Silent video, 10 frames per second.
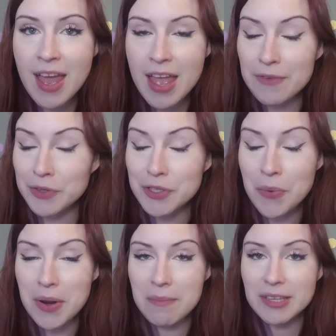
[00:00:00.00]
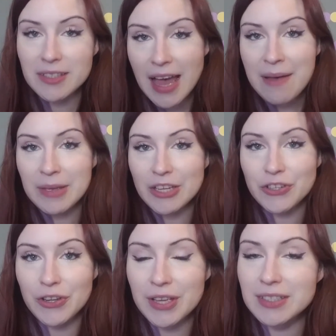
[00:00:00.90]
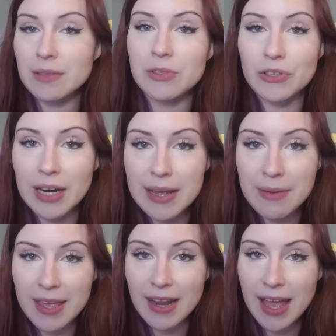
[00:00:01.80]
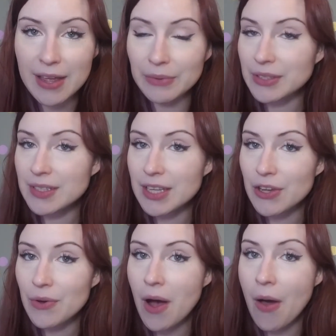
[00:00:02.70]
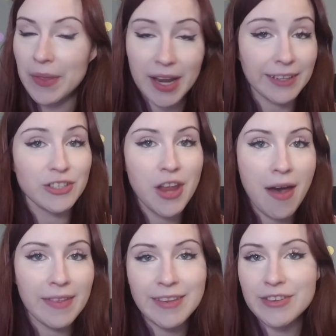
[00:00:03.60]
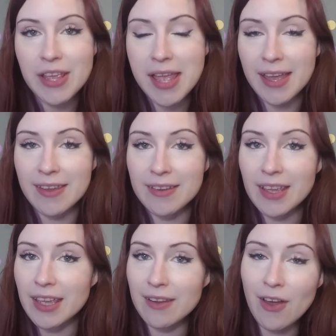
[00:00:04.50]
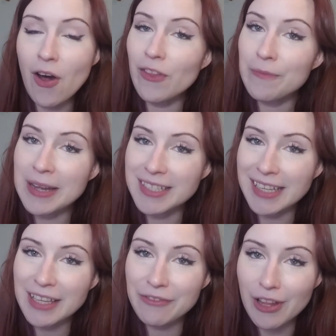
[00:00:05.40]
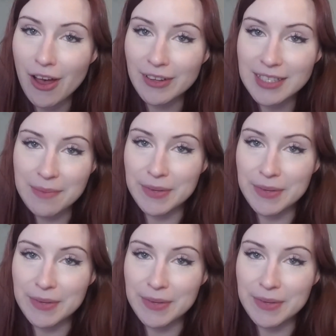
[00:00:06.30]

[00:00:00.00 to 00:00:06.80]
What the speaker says: if you don't want to miss that, make sure you hit subscribe, and I will see you on the next challenge and in all of my daily vlogs in